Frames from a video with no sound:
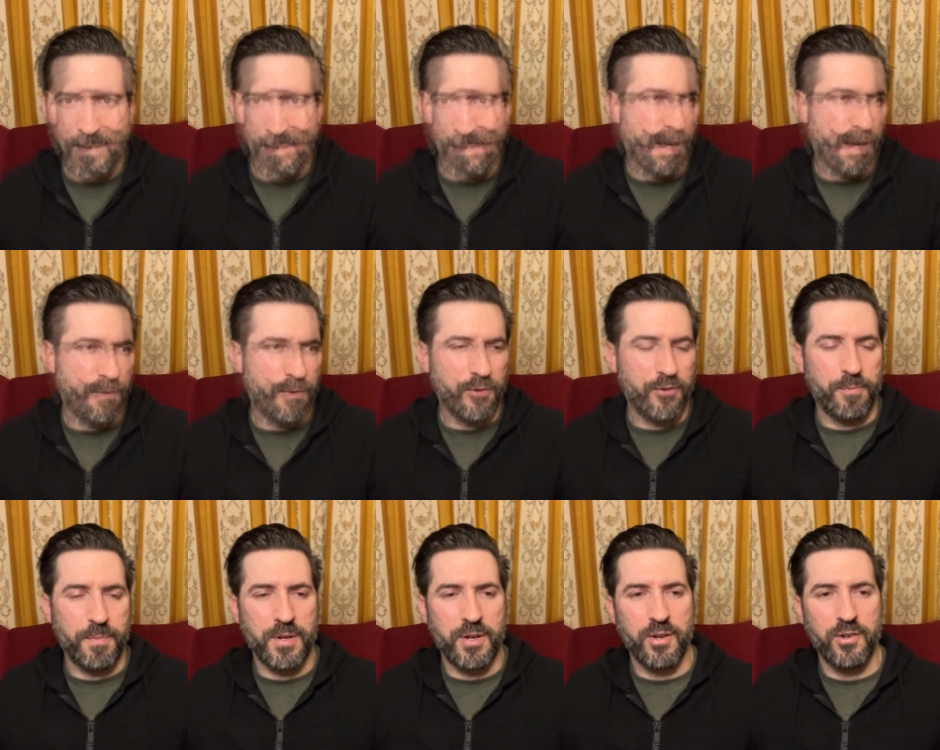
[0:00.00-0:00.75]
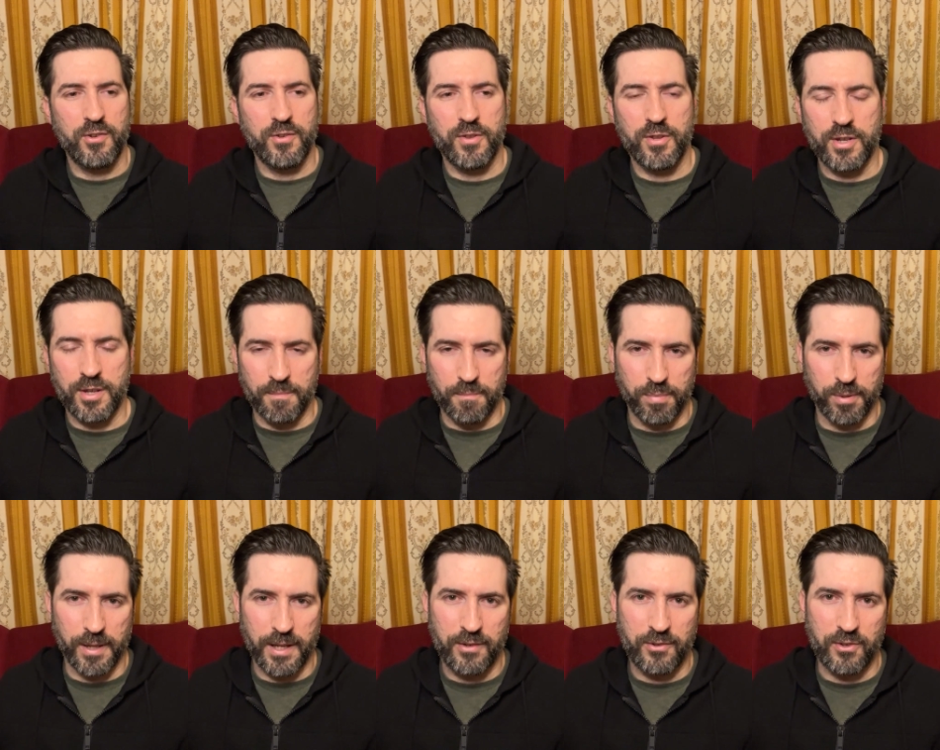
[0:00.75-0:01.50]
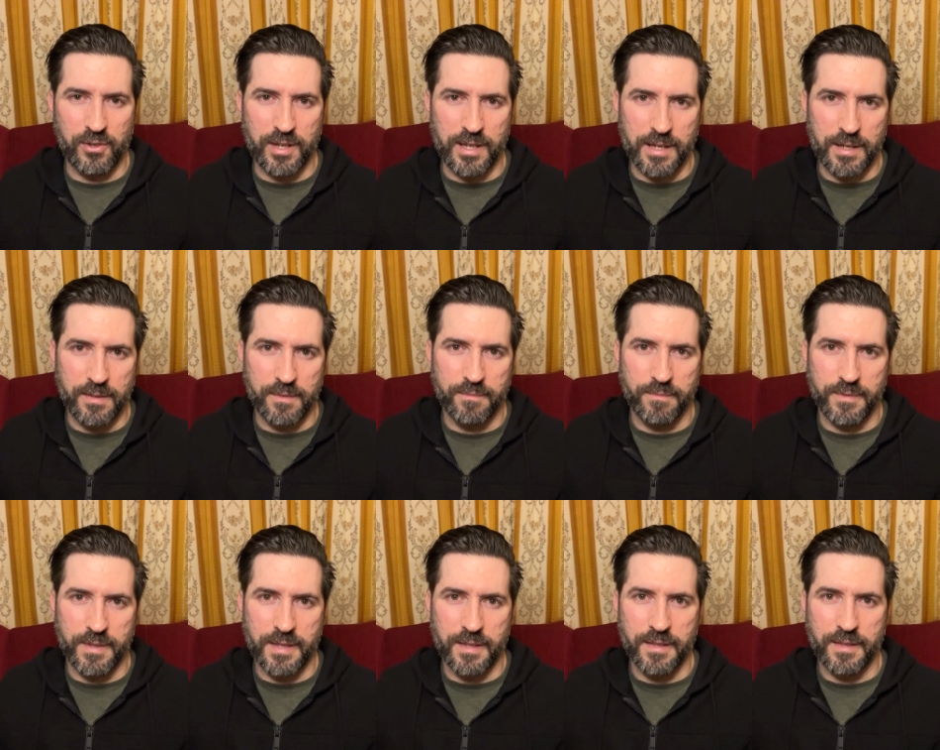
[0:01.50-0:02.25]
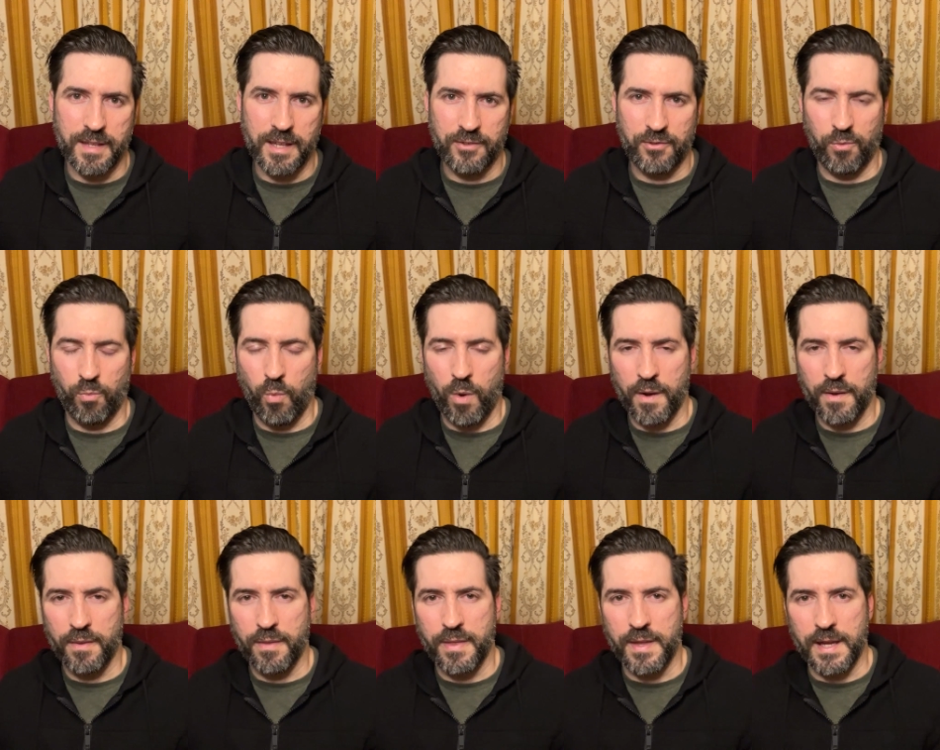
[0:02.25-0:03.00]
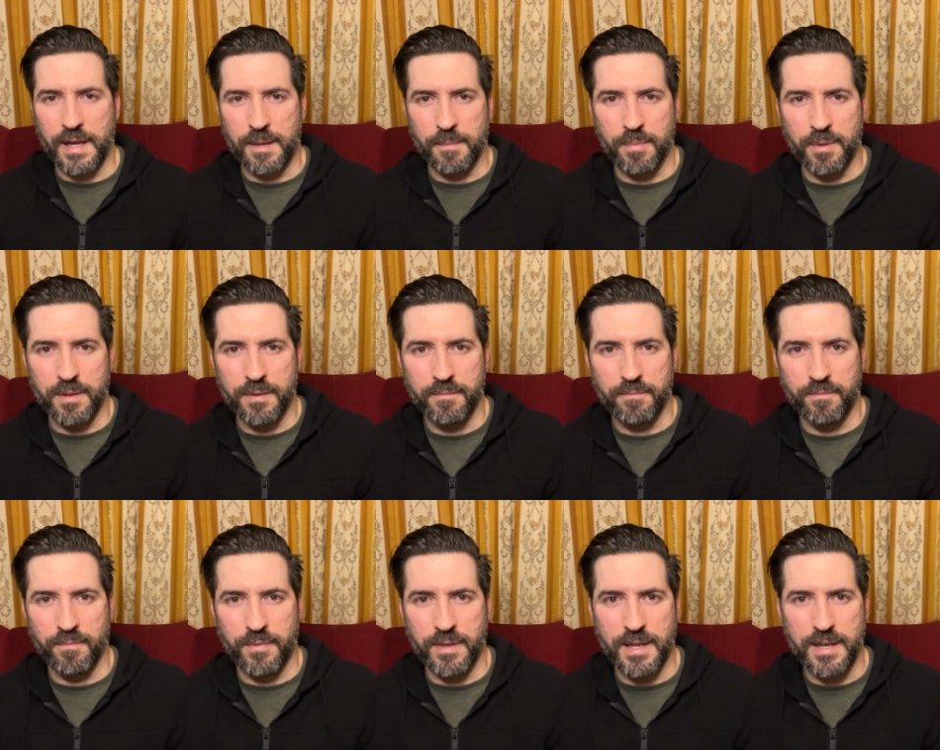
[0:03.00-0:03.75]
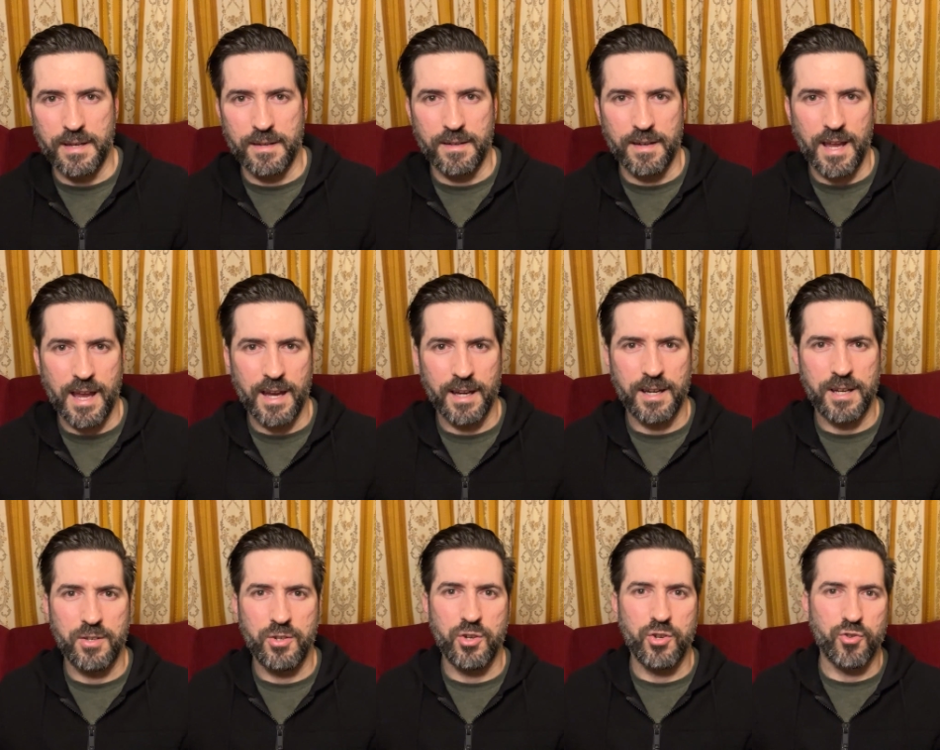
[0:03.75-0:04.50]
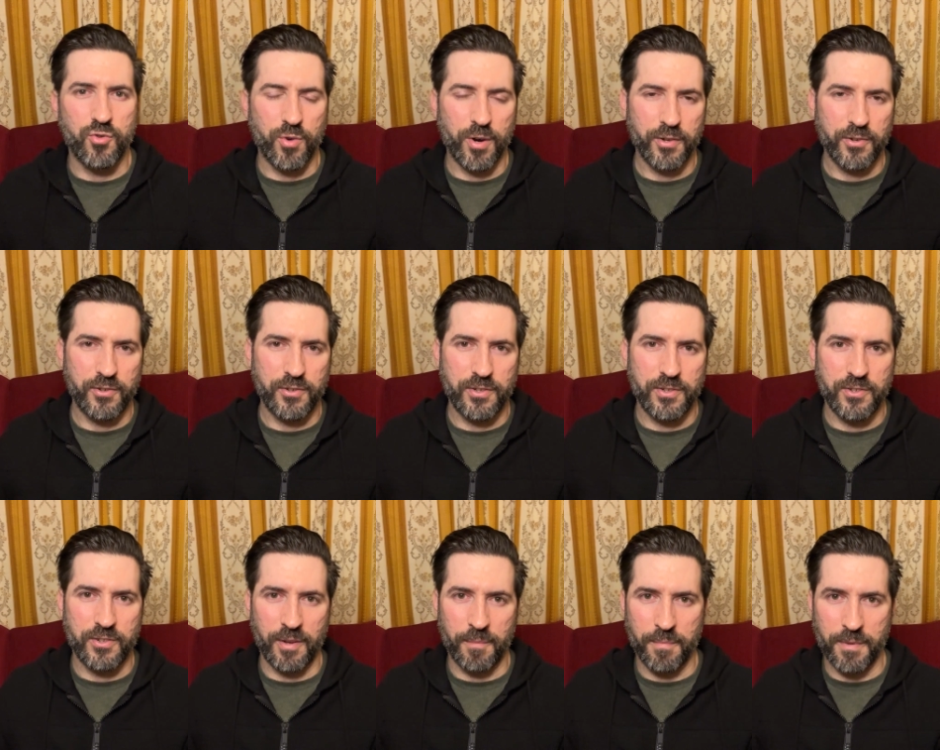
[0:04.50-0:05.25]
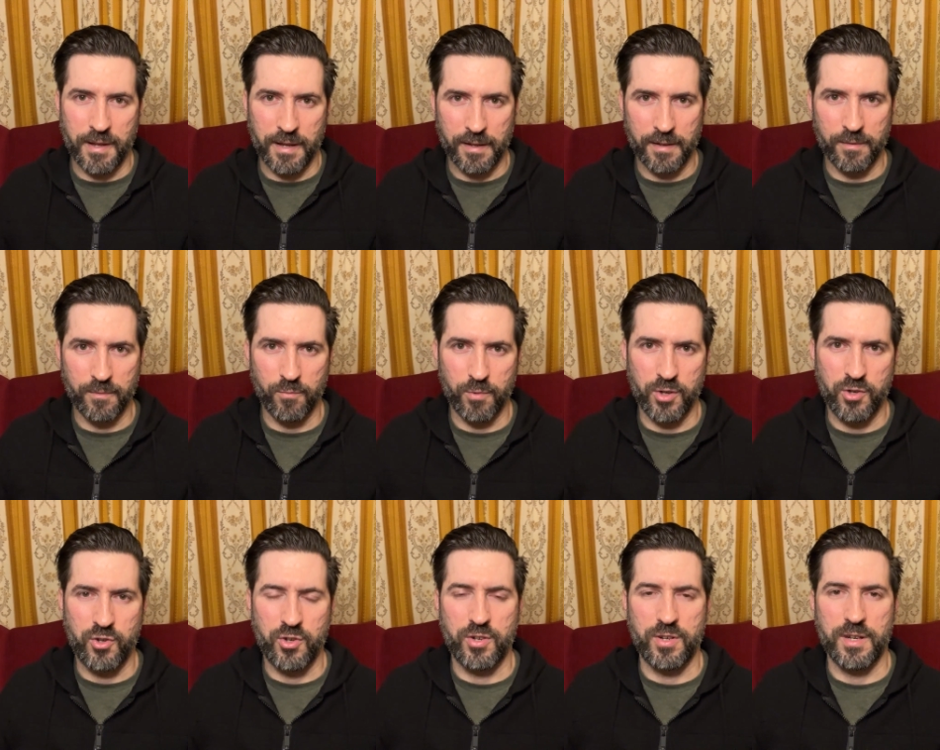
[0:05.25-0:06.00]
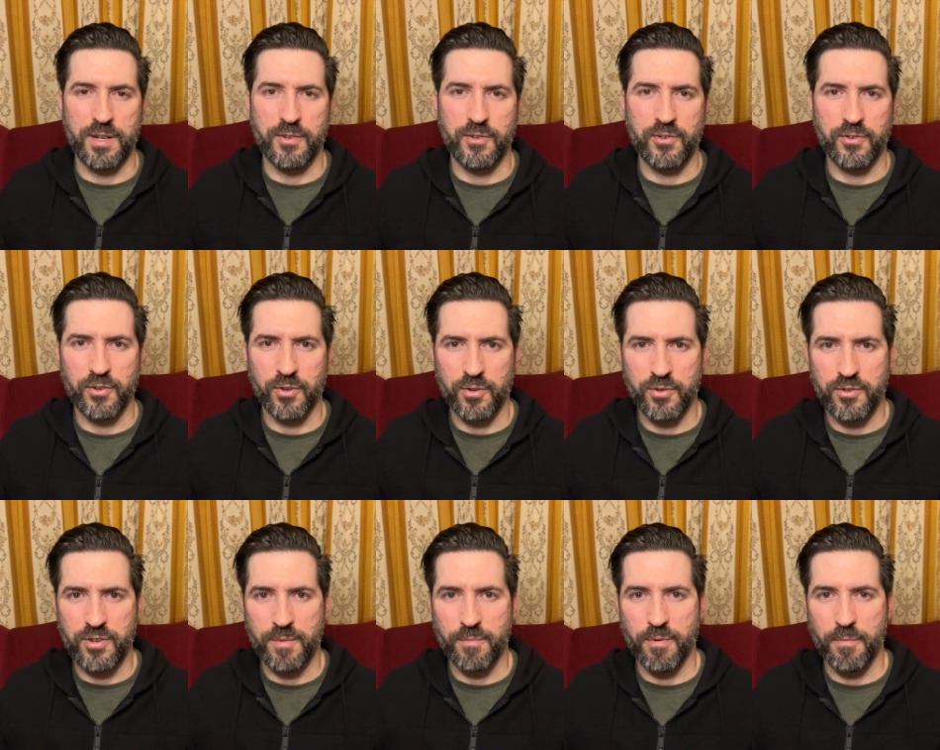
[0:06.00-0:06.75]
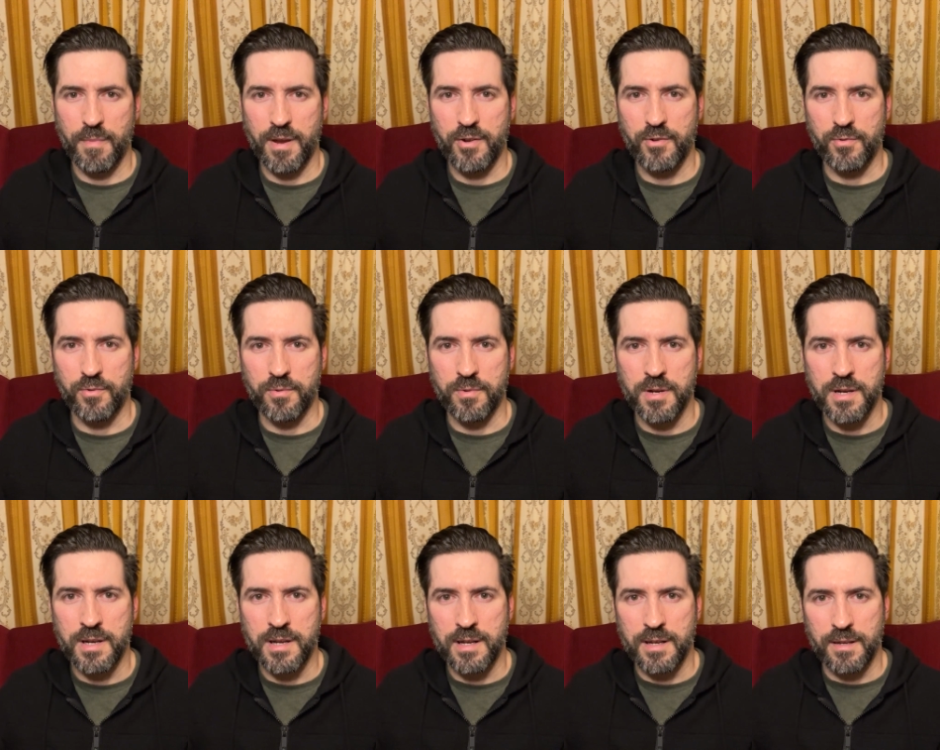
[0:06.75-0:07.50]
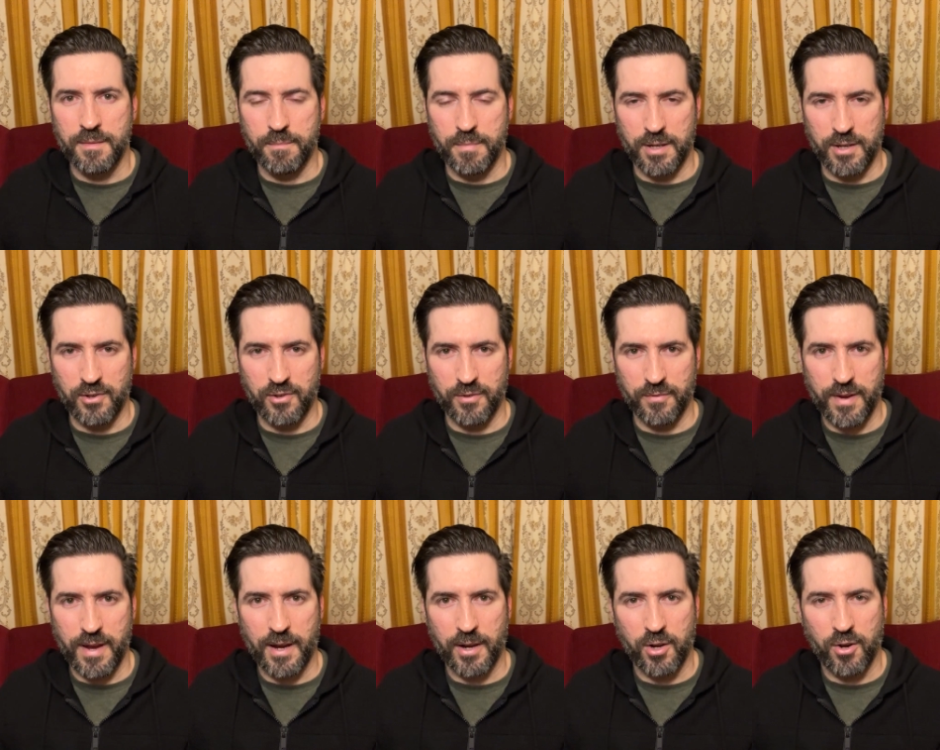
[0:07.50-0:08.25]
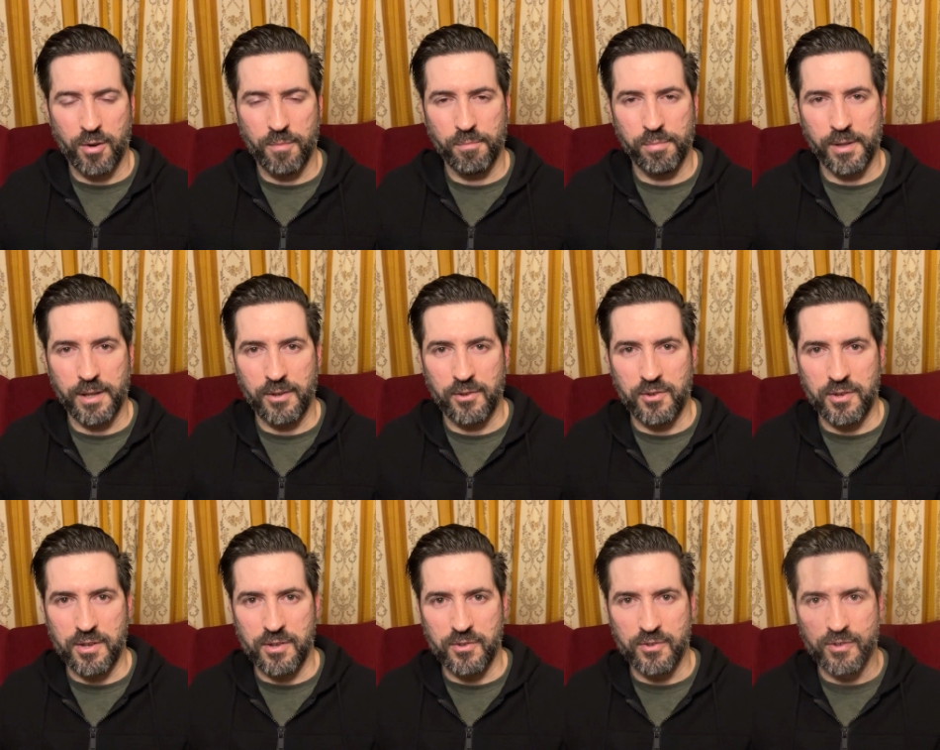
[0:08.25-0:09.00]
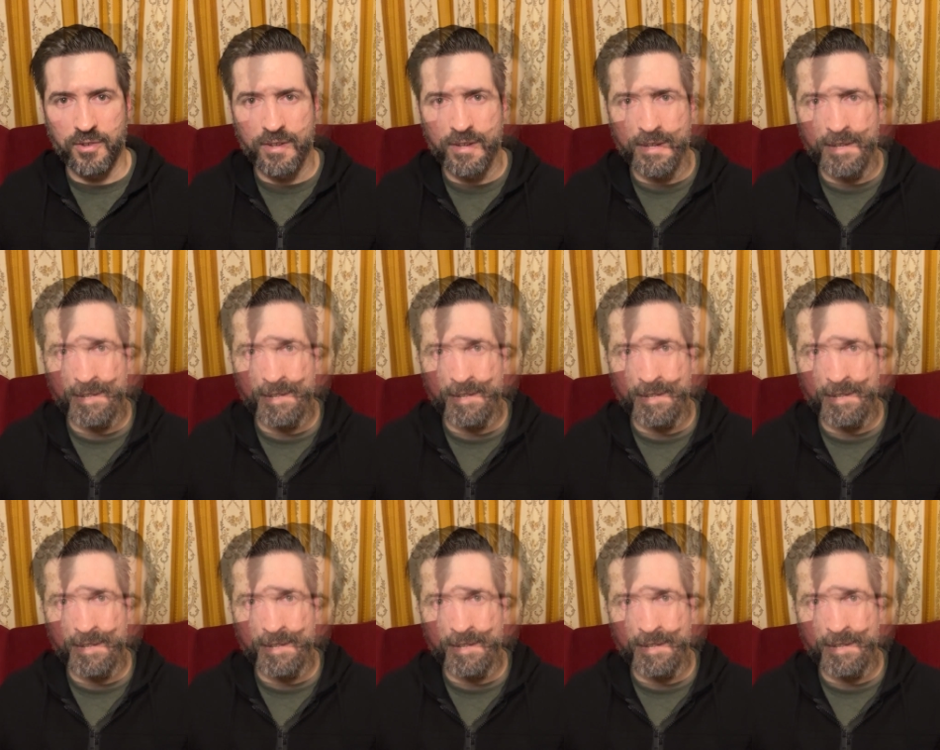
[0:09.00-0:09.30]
If it's because of the complexity, then that's one thing, but then how can you trust something which is so temperamental because of how complex it is?